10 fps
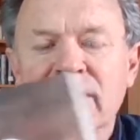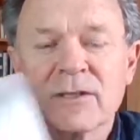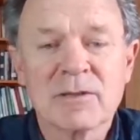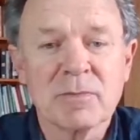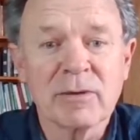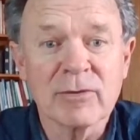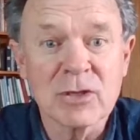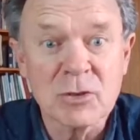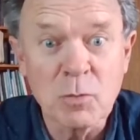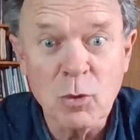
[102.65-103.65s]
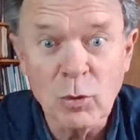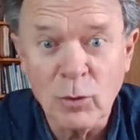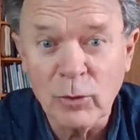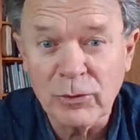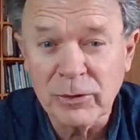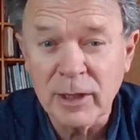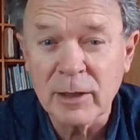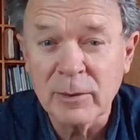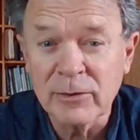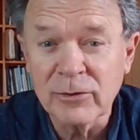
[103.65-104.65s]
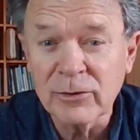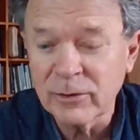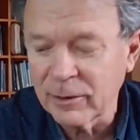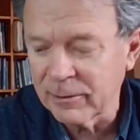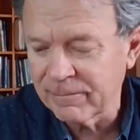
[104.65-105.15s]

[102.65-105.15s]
It's a bit of a smaller horse than the other ones, isn't it?